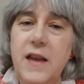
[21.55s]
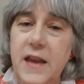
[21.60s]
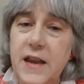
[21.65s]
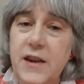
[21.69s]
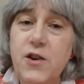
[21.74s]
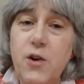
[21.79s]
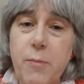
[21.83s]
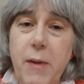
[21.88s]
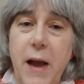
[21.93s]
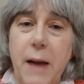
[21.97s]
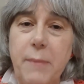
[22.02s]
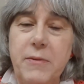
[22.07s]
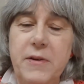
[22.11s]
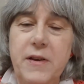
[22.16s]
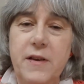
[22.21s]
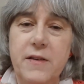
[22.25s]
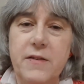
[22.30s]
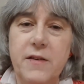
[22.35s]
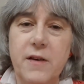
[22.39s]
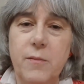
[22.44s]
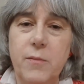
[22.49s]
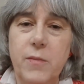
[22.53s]
In your
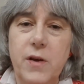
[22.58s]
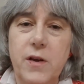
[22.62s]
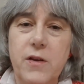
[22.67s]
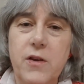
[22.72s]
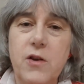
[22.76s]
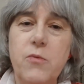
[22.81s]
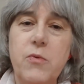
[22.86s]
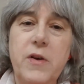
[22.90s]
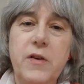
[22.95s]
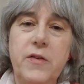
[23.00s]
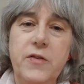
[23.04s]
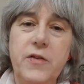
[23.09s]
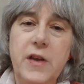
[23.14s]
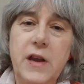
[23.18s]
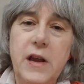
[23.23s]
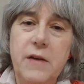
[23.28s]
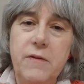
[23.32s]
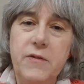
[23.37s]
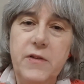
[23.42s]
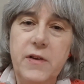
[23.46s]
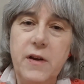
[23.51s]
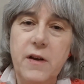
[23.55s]
baptism, you
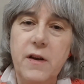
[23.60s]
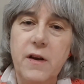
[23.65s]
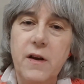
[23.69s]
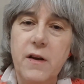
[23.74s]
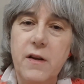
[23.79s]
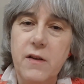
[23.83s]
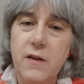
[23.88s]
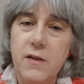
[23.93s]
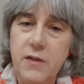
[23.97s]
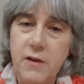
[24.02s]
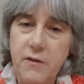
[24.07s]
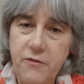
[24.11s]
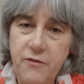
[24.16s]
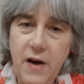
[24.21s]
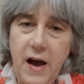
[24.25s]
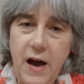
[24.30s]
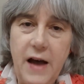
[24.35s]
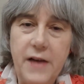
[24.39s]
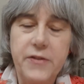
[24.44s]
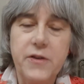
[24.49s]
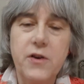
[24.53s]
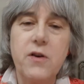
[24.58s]
received the
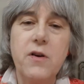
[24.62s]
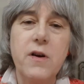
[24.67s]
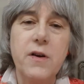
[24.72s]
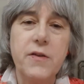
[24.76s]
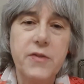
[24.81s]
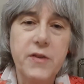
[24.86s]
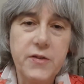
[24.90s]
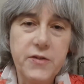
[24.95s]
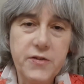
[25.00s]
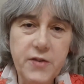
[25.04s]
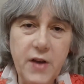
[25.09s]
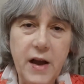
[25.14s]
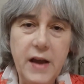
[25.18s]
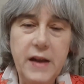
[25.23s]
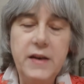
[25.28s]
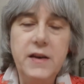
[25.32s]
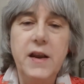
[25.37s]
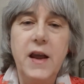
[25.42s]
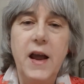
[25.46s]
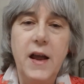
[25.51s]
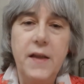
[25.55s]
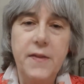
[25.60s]
Father, the
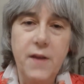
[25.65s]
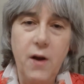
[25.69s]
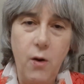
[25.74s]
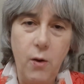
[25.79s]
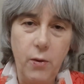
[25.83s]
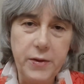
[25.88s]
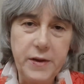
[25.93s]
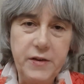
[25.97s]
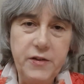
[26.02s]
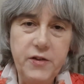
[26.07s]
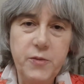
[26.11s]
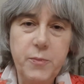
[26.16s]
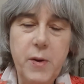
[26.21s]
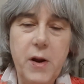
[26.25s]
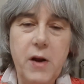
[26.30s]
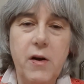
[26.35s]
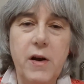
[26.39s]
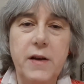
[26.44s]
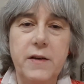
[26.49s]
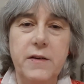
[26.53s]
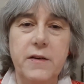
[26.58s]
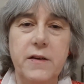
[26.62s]
Son, and the Holy
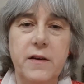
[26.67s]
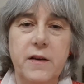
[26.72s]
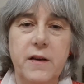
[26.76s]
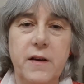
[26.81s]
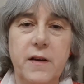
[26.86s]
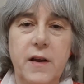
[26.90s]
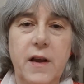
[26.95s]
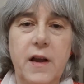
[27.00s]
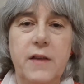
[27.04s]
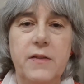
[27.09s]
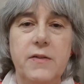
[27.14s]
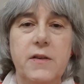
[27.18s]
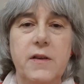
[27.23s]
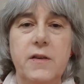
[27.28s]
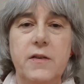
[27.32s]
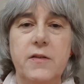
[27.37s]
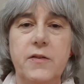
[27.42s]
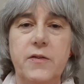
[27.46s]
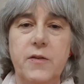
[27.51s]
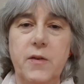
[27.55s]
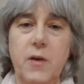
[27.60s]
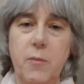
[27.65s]
Spirit.
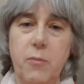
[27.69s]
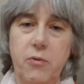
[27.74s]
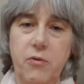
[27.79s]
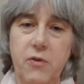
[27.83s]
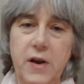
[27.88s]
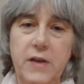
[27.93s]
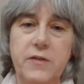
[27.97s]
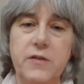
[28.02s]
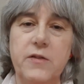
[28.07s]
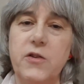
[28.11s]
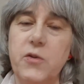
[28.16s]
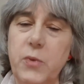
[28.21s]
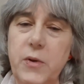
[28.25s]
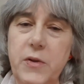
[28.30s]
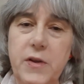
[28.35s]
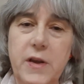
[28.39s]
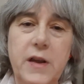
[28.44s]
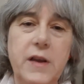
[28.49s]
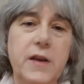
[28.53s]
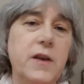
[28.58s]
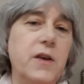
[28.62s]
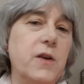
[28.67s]
This presence
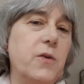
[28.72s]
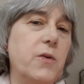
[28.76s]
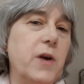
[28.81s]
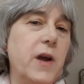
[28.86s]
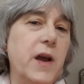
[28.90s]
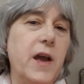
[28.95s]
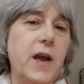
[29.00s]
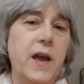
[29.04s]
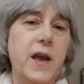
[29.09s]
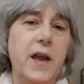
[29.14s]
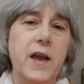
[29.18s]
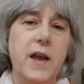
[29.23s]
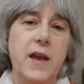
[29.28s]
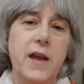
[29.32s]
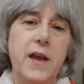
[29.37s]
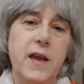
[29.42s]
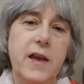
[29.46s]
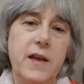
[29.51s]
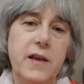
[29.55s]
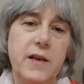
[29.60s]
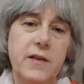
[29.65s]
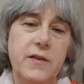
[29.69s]
within you
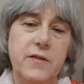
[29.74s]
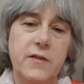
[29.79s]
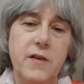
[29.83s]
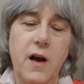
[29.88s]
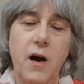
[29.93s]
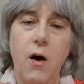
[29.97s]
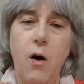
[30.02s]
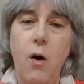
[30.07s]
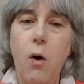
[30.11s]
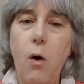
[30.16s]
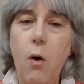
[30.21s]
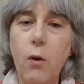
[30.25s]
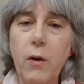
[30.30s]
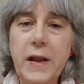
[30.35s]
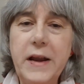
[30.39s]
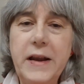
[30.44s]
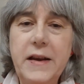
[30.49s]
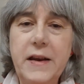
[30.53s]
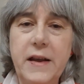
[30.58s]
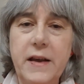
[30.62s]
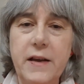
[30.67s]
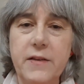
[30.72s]
is a
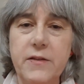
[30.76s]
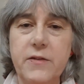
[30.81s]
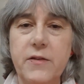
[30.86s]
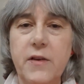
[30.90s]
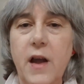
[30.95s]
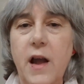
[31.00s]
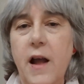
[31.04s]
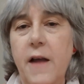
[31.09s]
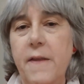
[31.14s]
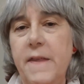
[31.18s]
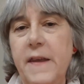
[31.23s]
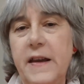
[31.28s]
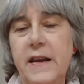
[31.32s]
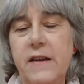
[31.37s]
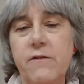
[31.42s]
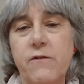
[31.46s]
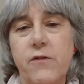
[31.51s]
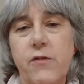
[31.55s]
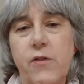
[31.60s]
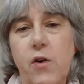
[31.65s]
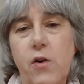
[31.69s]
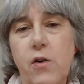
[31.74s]
holiness that
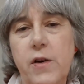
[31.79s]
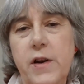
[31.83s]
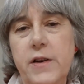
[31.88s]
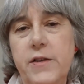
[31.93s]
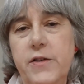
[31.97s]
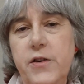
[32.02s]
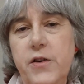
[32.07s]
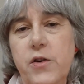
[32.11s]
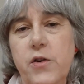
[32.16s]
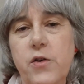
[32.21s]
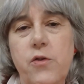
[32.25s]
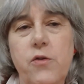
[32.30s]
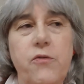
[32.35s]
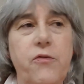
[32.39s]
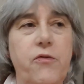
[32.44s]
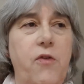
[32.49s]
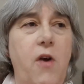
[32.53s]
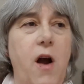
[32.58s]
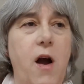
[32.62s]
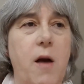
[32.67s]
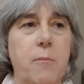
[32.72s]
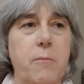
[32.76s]
converted you
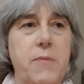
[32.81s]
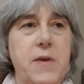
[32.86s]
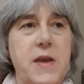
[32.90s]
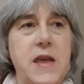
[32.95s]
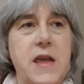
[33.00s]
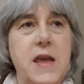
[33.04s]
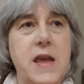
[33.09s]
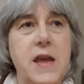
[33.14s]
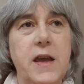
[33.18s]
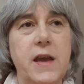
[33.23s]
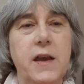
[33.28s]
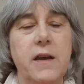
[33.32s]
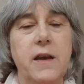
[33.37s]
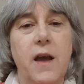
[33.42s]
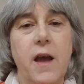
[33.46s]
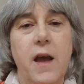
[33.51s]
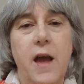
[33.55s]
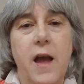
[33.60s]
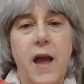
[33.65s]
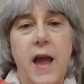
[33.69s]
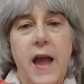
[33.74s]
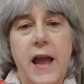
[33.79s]
from being
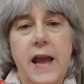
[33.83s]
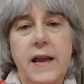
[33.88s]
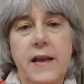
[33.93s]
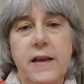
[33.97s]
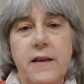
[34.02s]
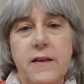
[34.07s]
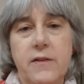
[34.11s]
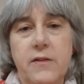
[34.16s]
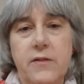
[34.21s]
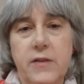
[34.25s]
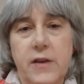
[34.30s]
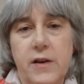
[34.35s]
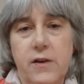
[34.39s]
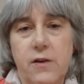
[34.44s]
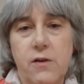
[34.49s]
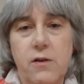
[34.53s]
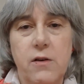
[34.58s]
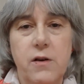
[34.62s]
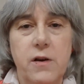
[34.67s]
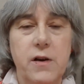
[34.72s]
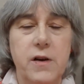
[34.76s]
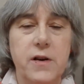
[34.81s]
a
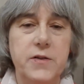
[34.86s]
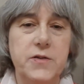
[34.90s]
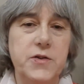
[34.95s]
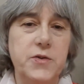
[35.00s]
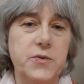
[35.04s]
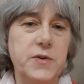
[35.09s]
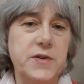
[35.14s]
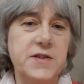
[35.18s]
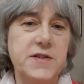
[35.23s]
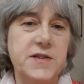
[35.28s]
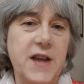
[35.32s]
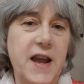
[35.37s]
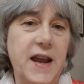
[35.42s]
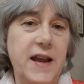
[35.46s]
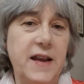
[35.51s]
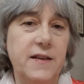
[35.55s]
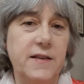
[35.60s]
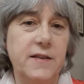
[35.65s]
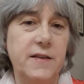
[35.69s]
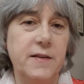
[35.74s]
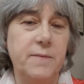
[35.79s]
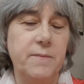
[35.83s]
sinner to a
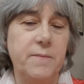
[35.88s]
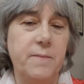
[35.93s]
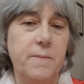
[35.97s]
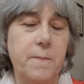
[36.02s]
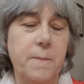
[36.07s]
saint.